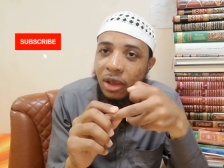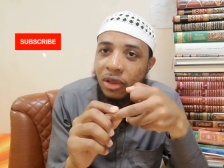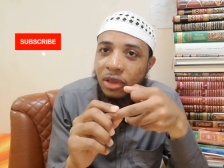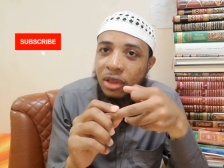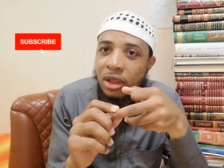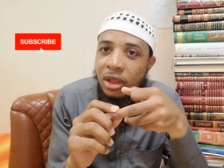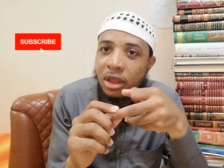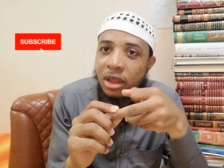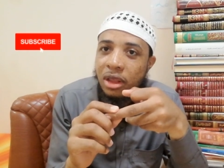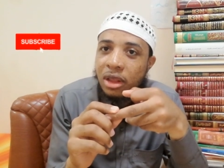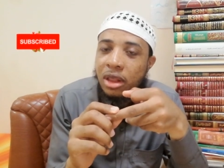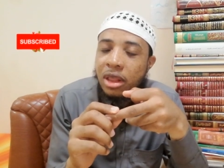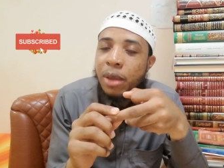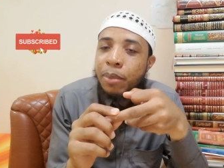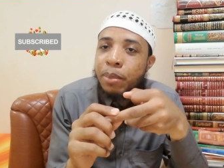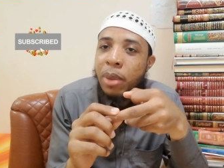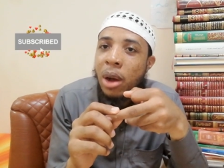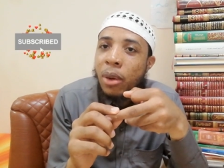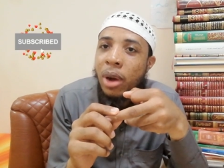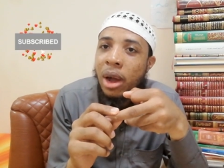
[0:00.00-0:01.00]
He also
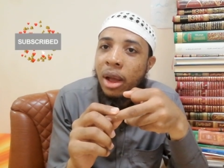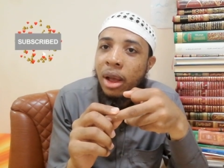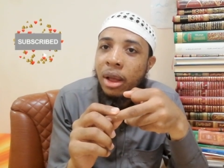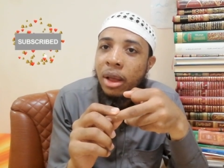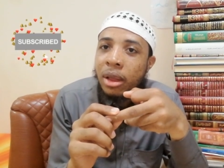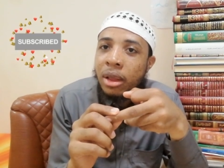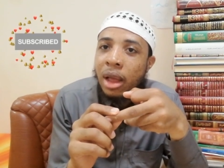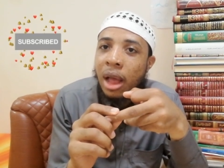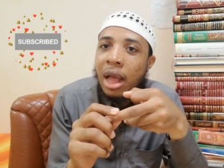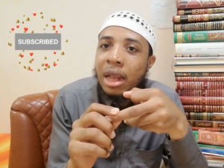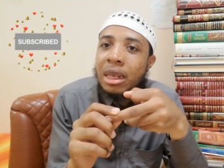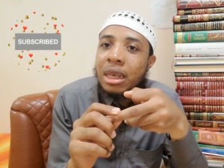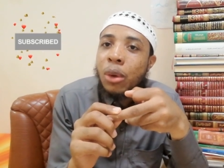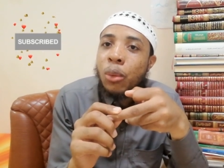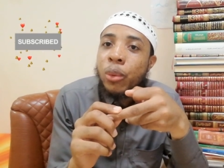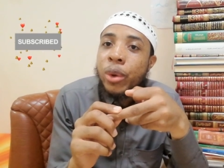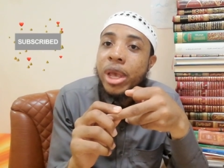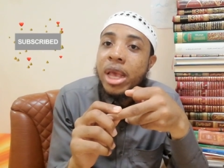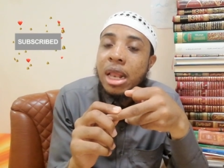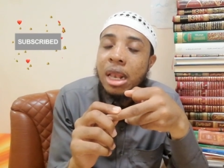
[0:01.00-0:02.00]
has the
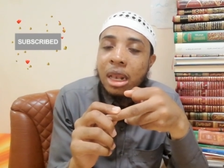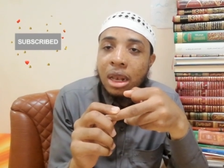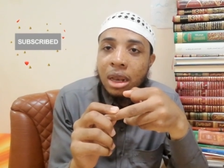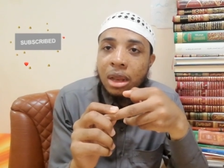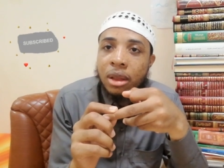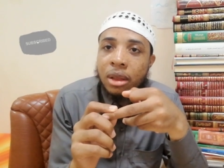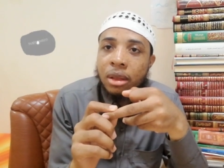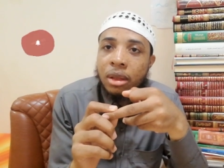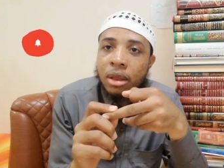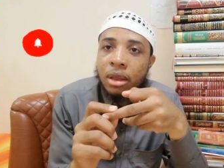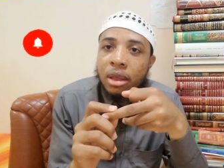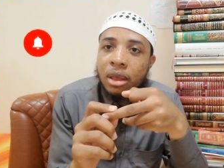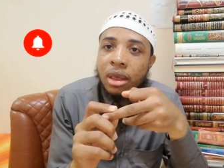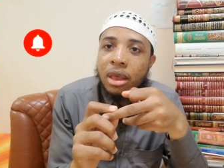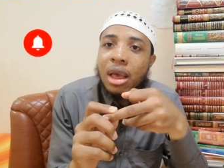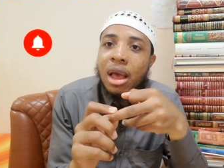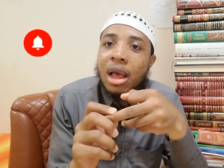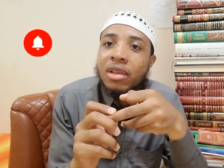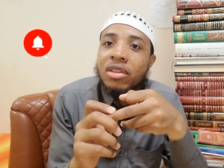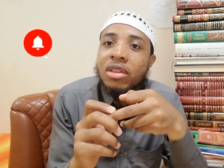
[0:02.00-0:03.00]
power and the will.
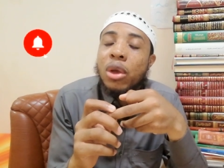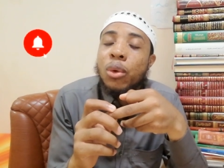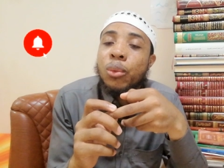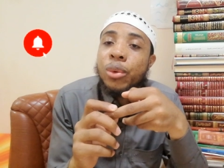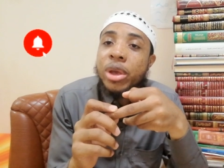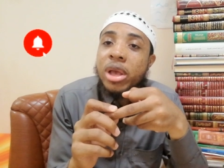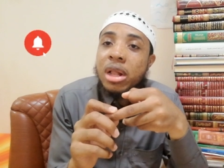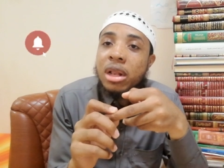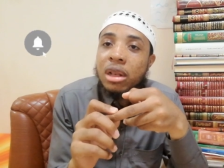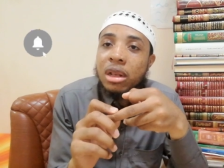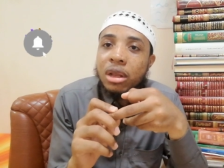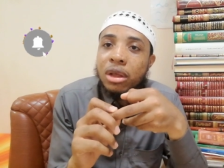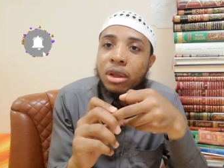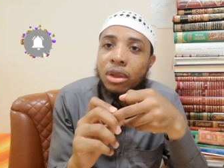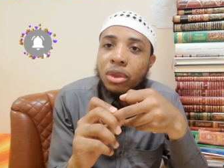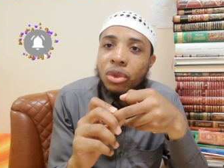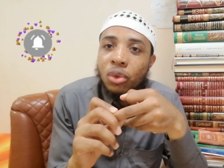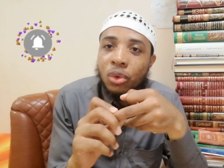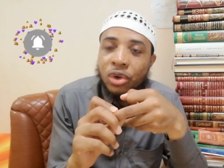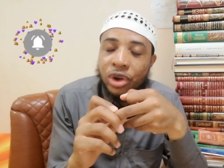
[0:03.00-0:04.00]
He has the
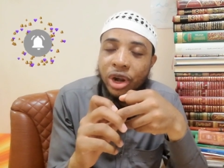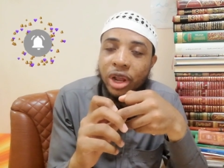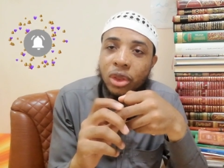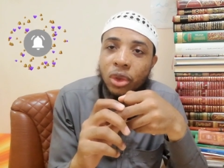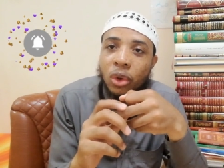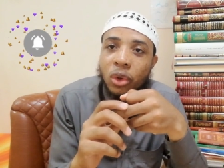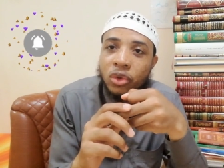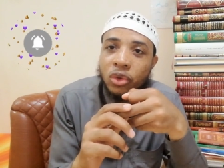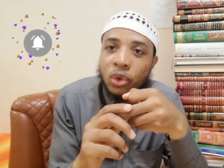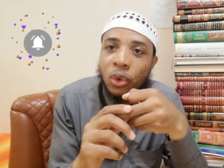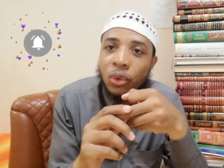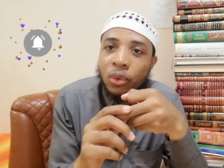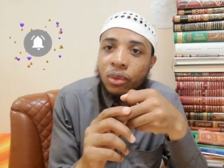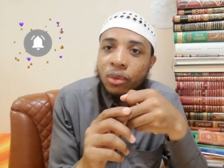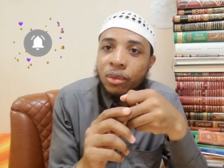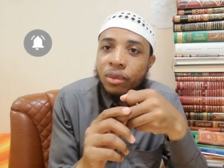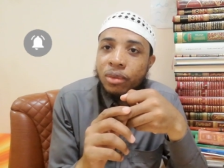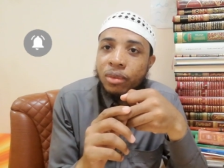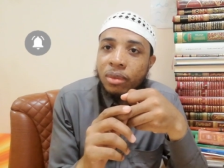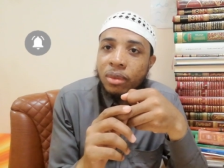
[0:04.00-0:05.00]
will to
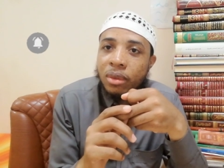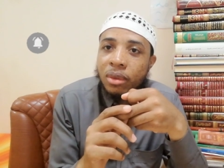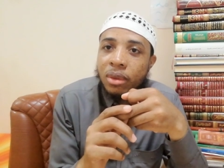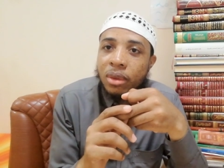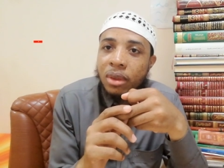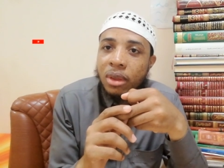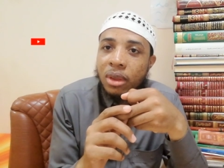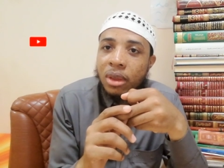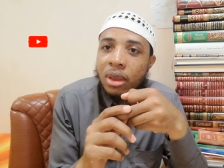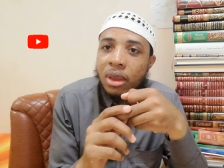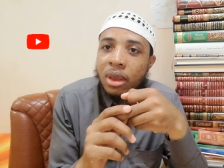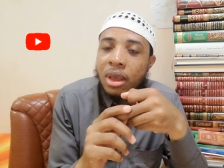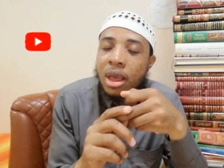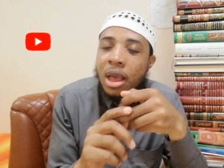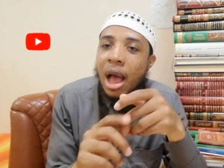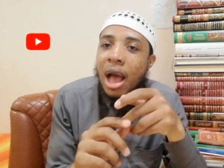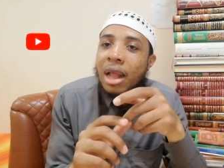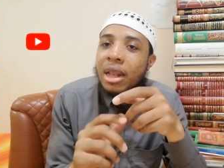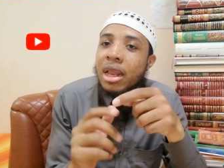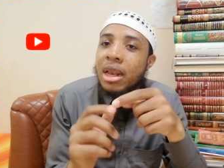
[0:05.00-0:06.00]
create also.
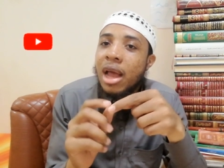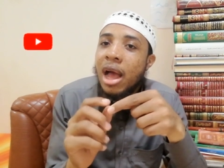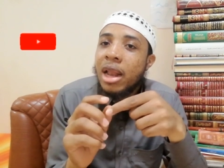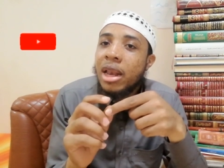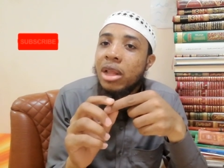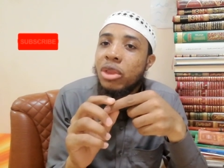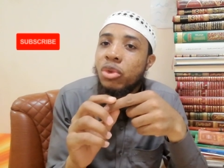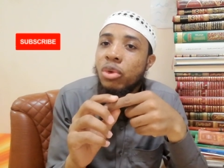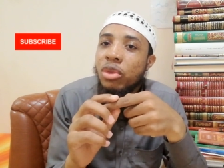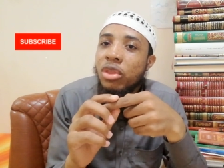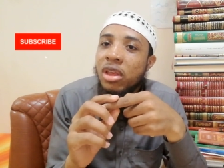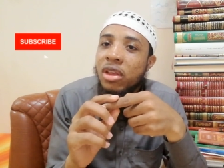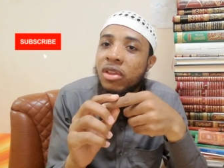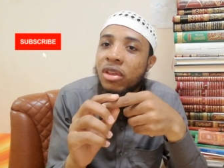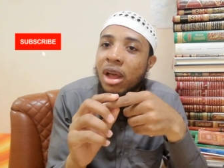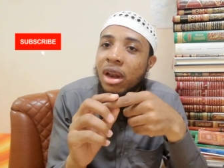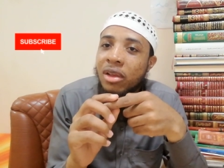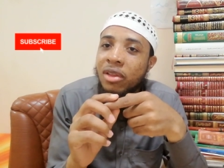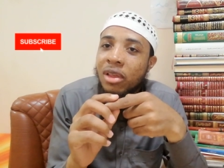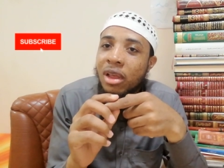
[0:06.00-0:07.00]
And then
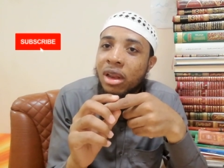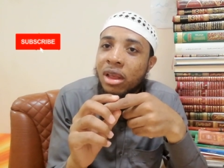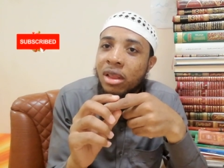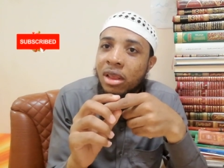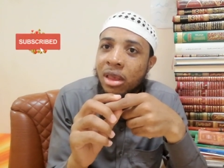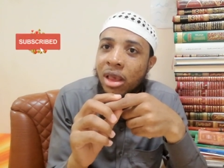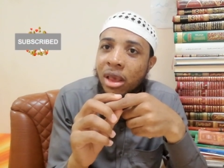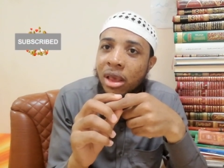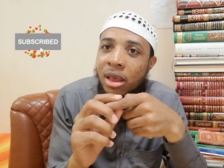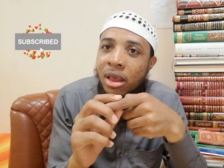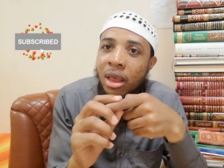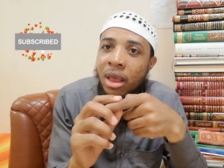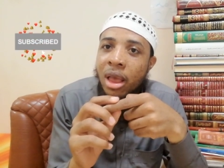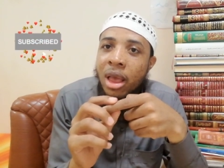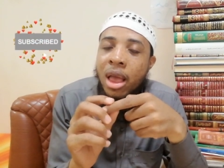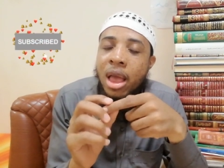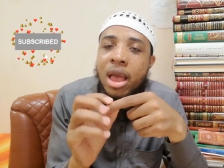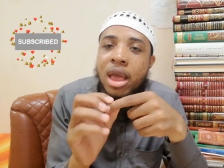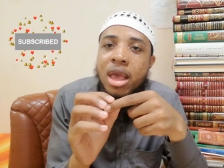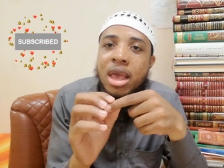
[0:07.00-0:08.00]
added to this
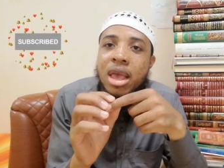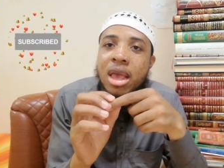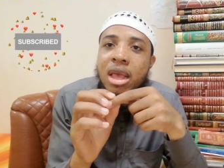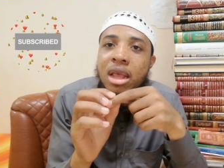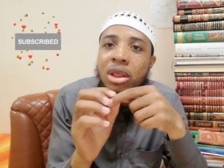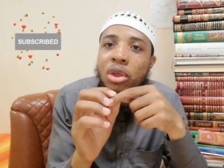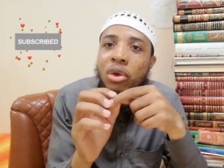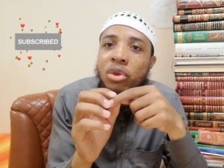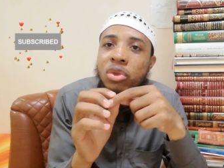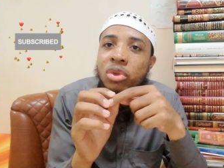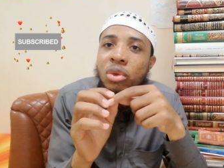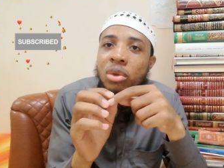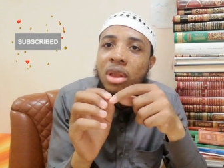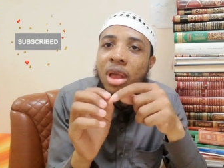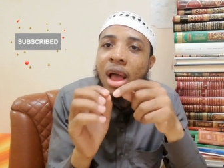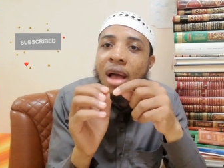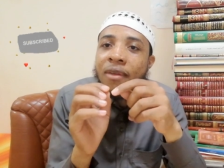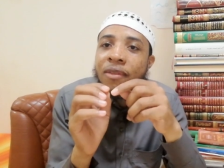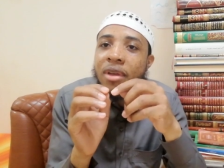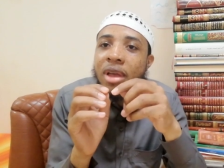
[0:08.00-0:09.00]
characteristic,
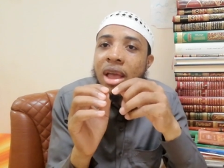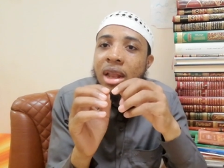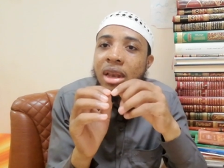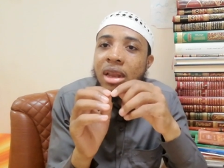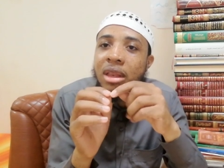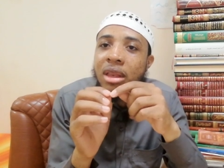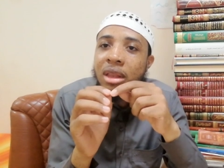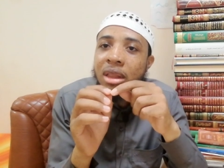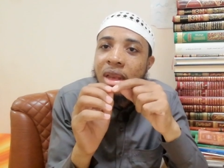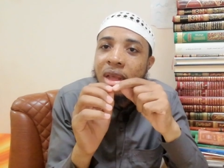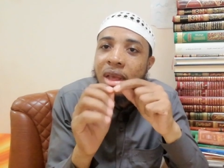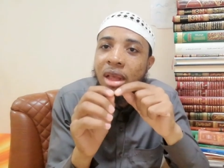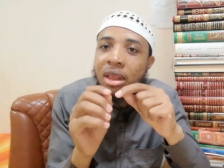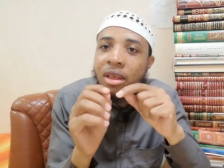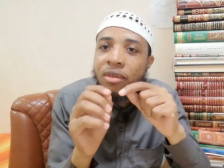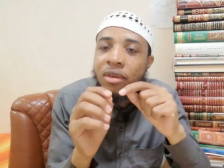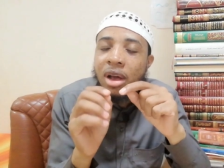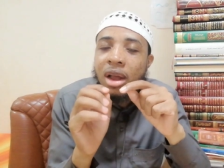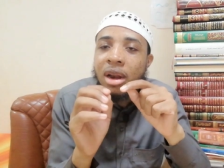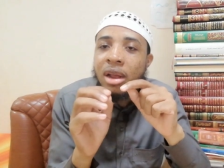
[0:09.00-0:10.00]
he does not have
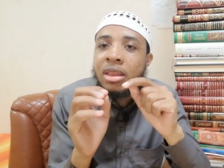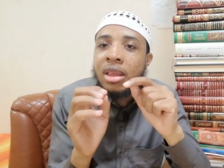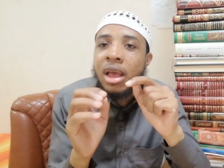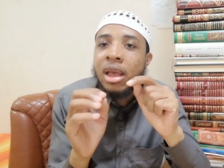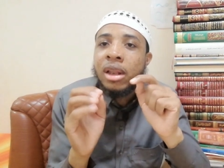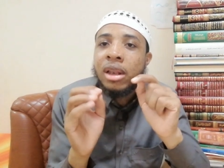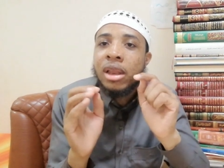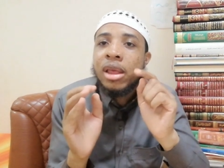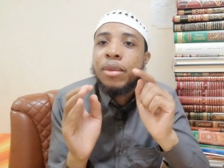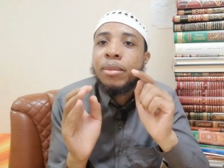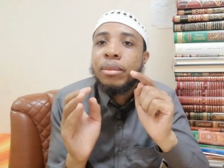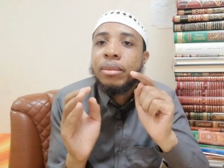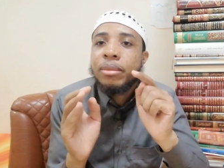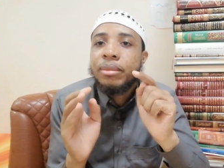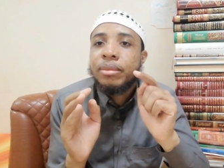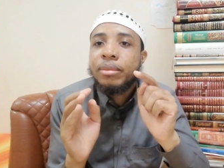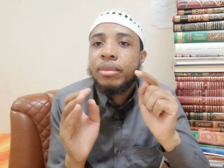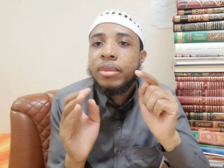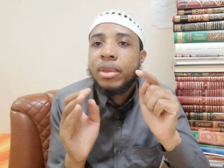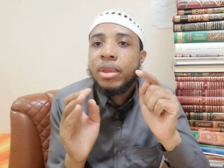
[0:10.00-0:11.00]
any negative character
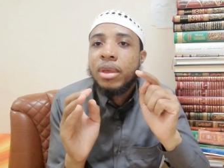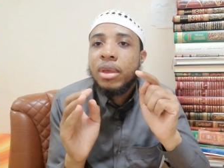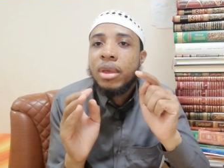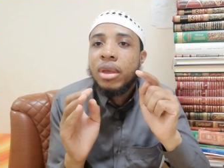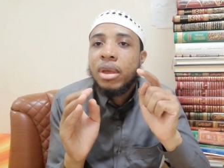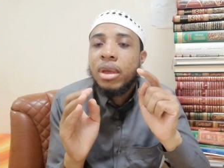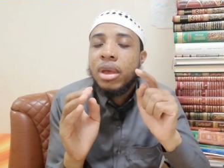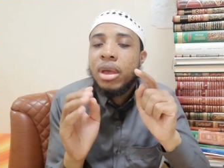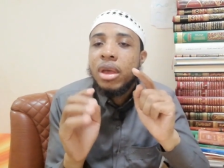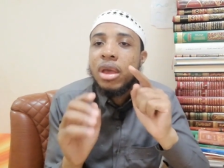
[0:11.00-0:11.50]
in him.